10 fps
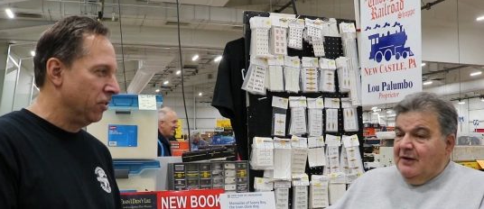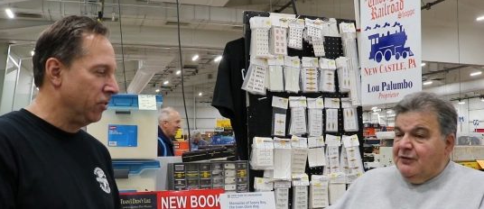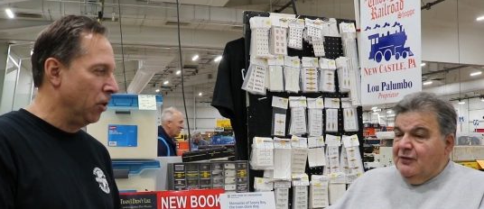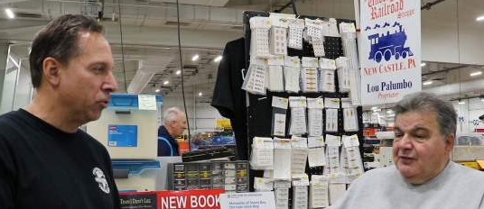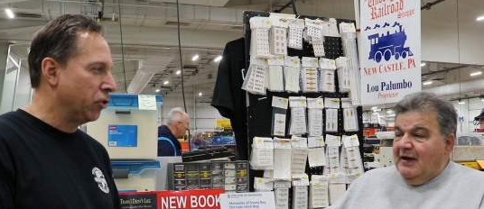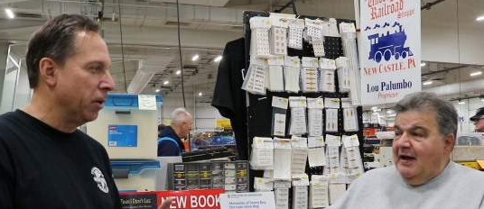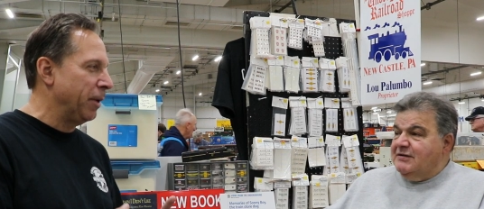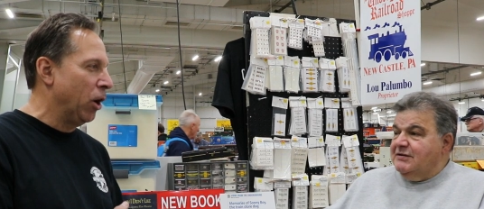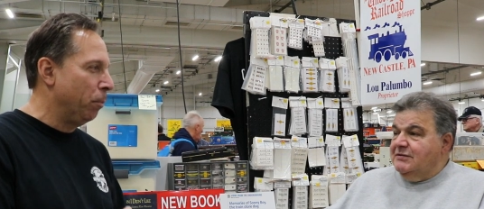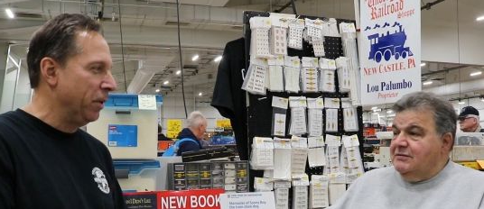Speaker 1: So it's going to
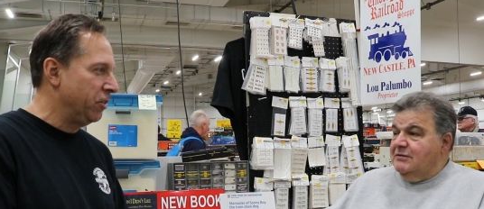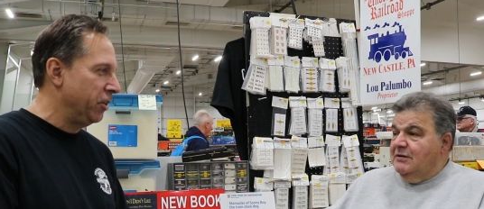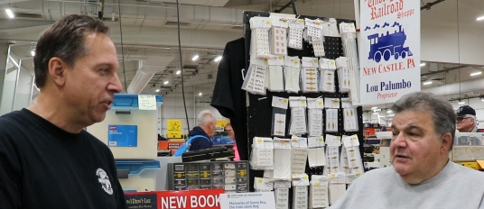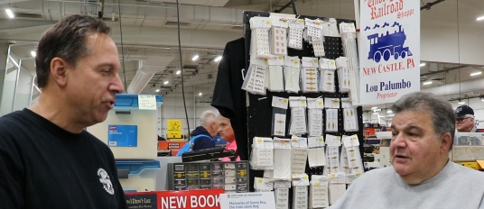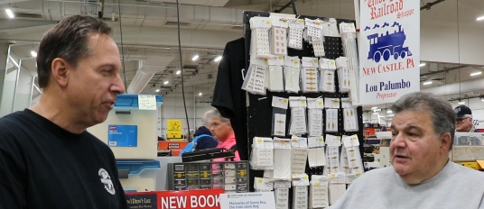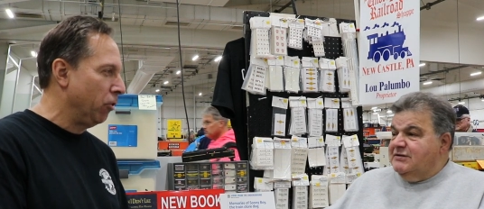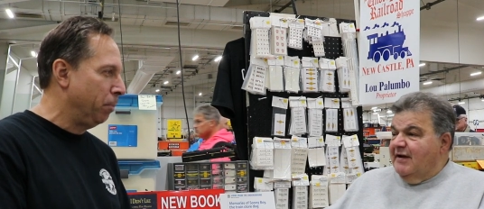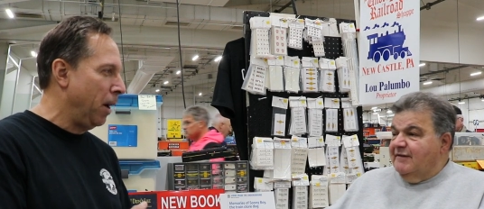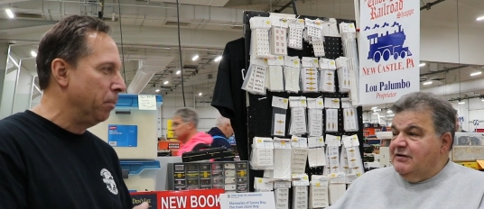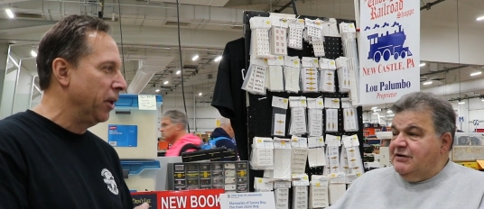be open to the general
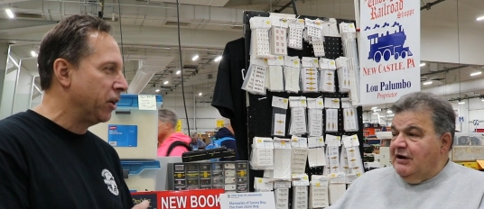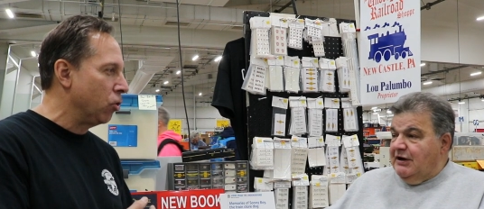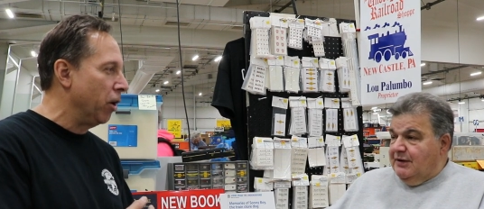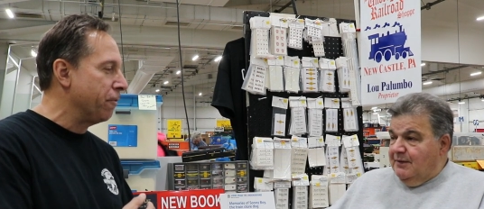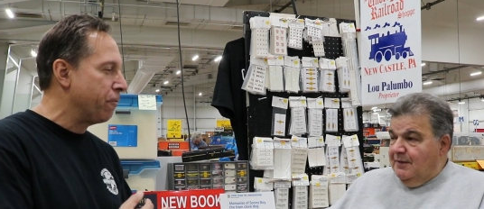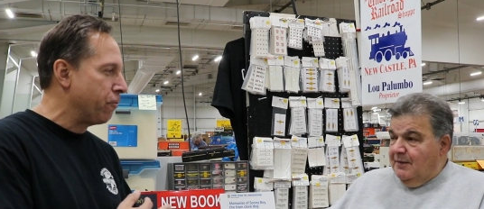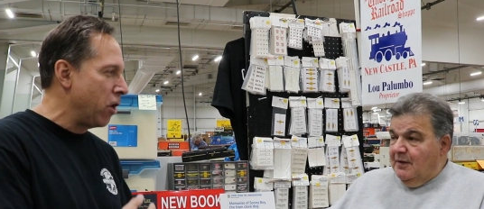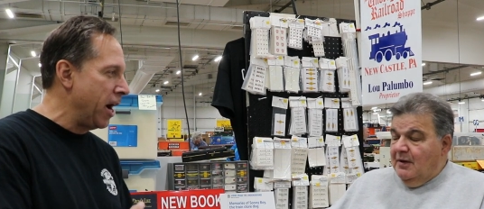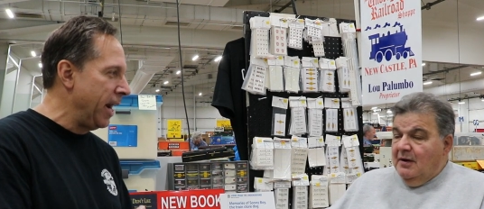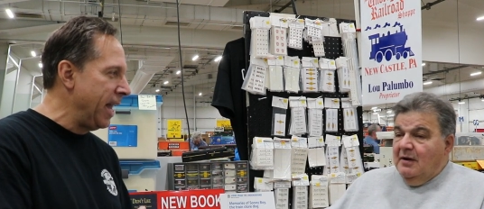public on
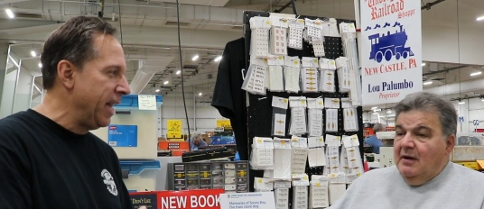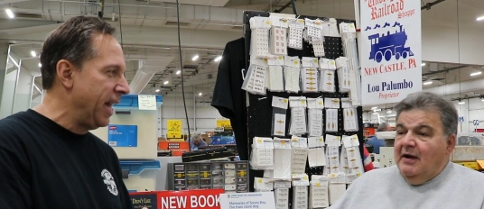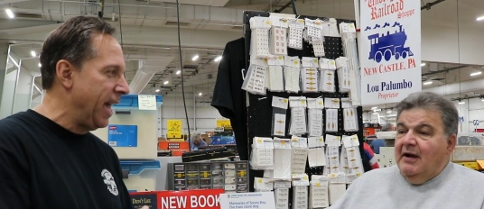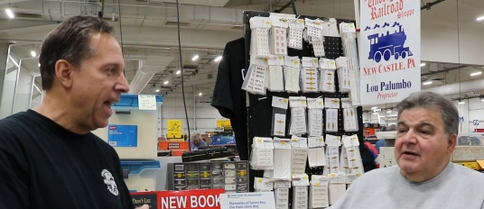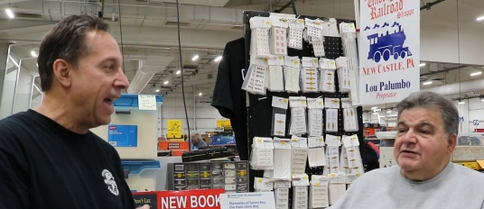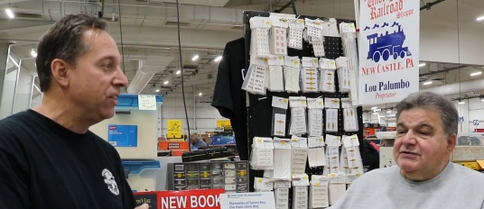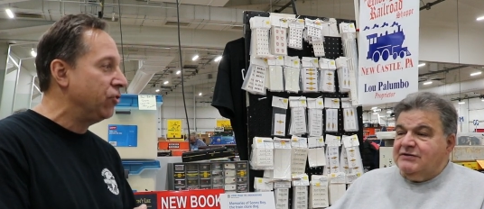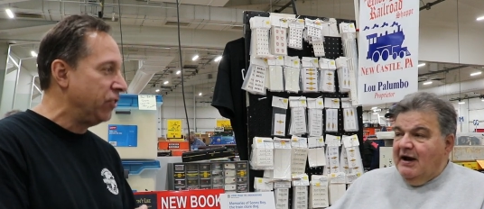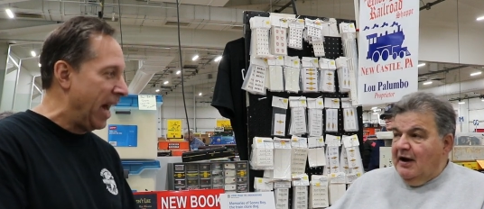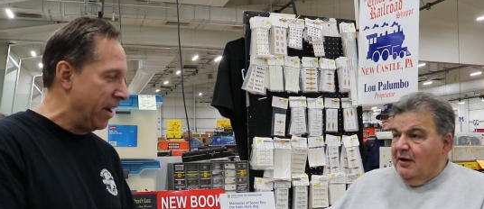Friday and, and
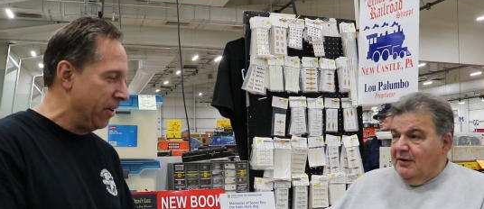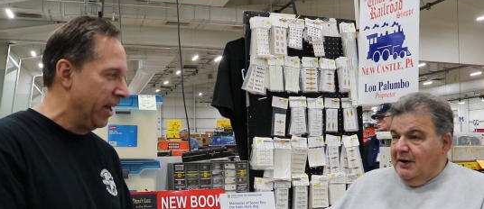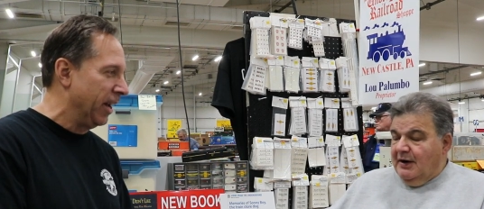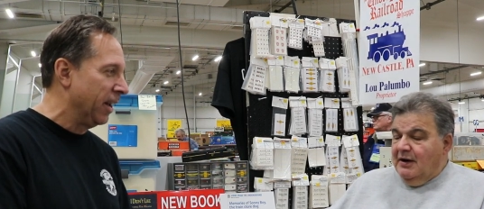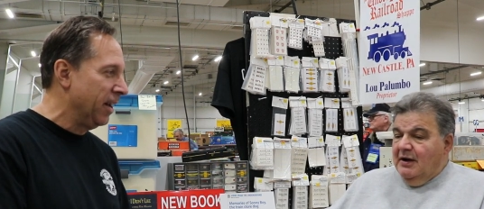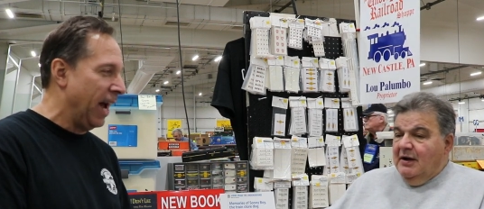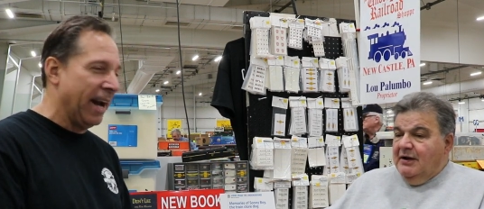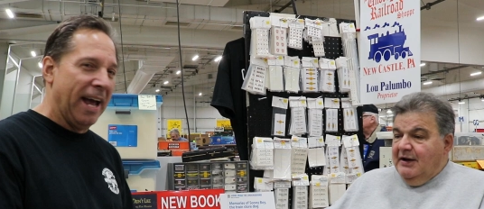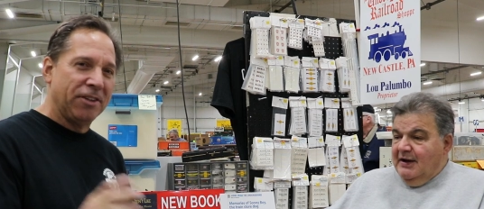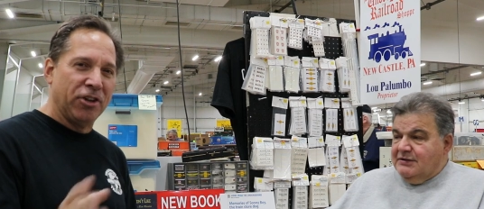Saturday. Saturday.
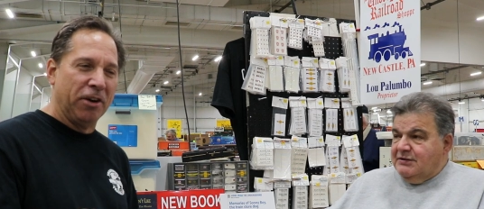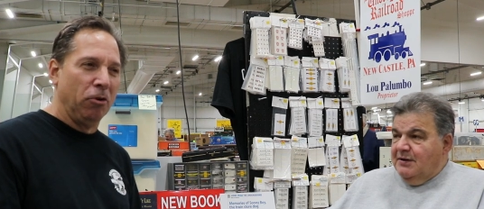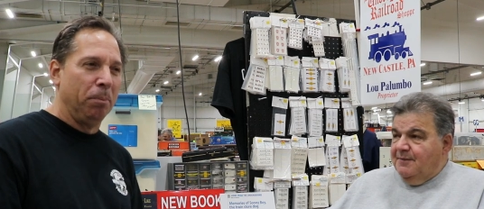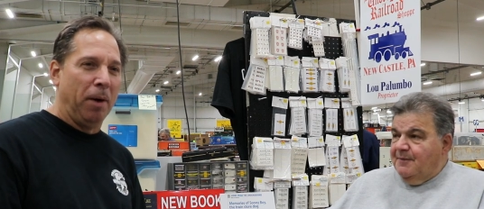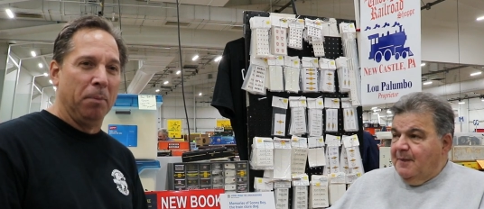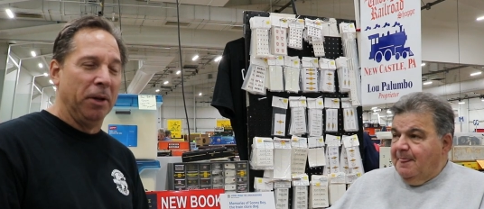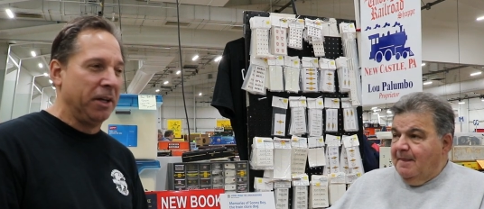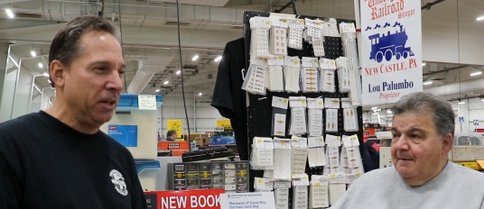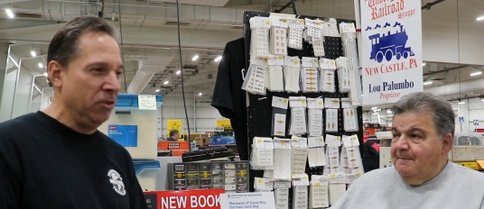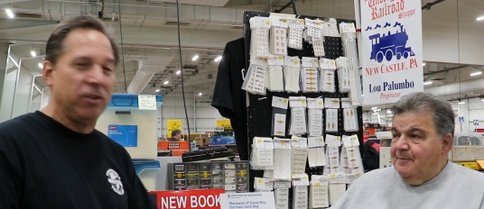And yes. that general
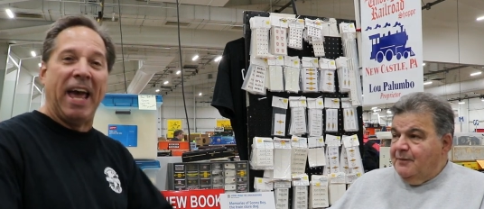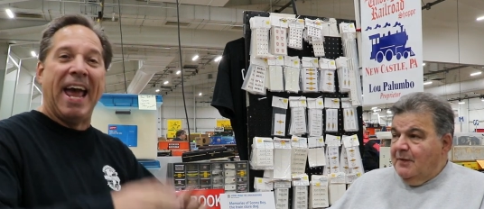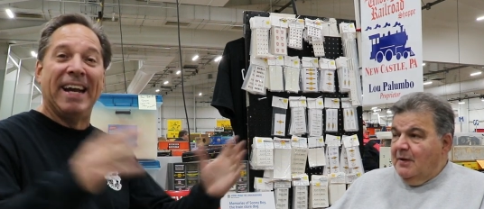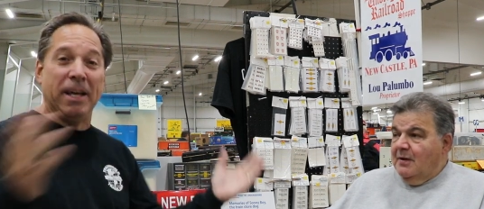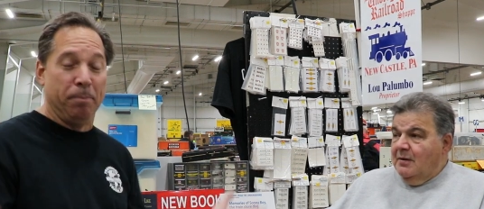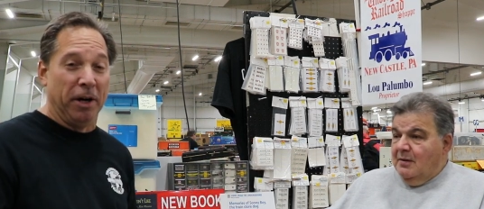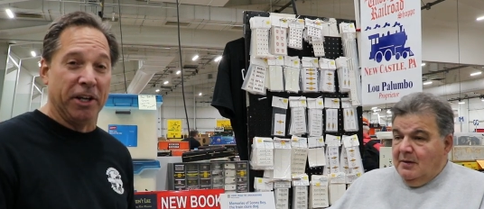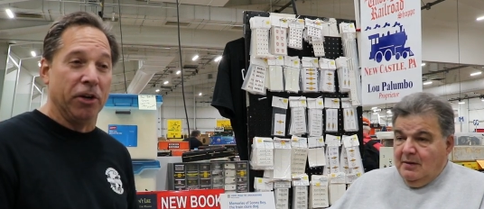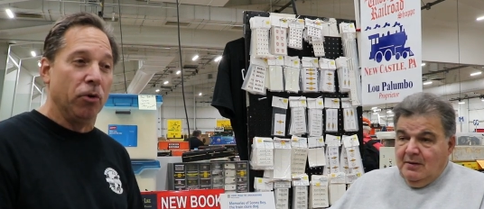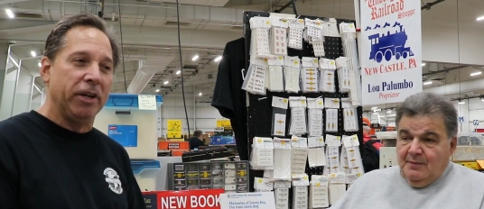public is
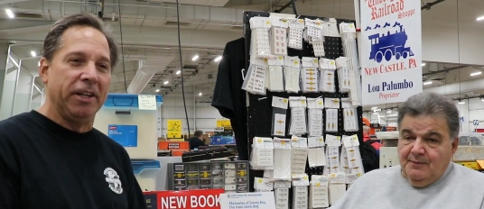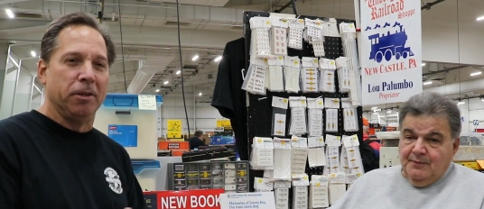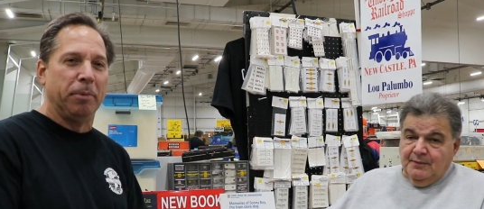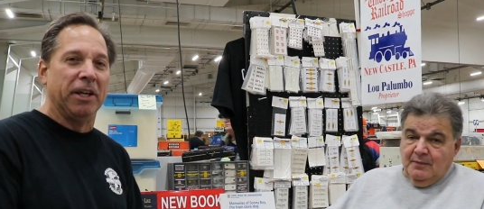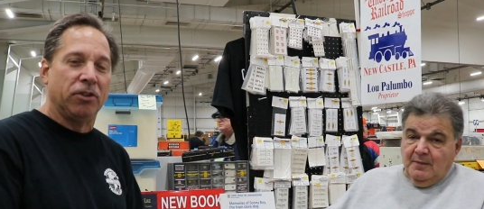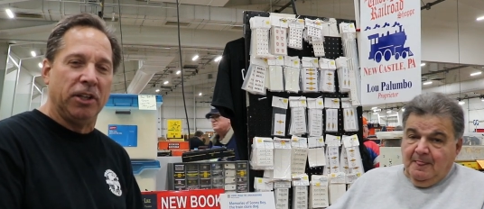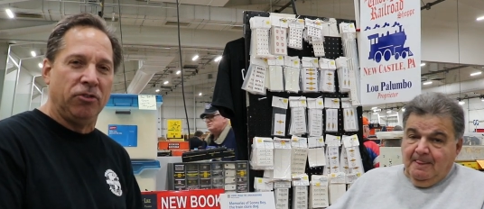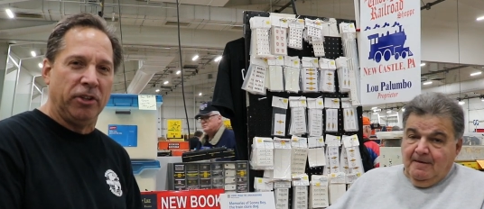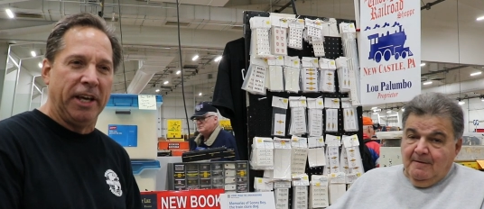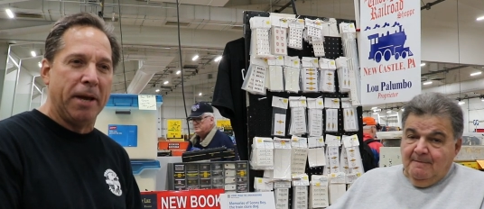anybody. You don't need to be a
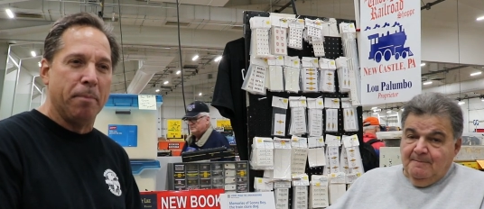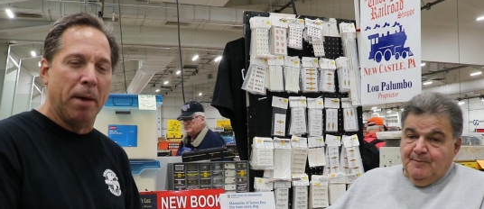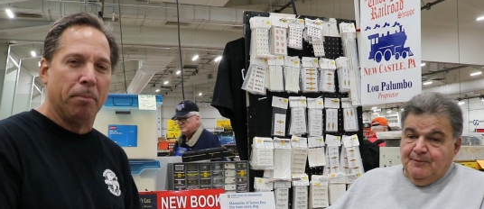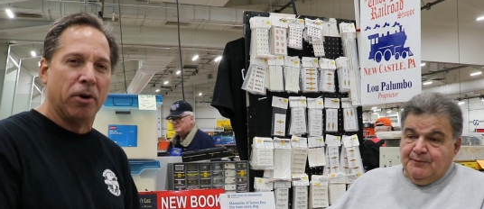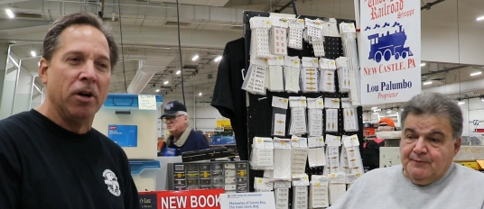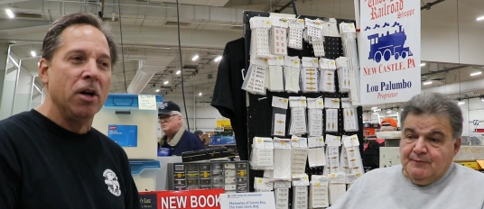TCA member.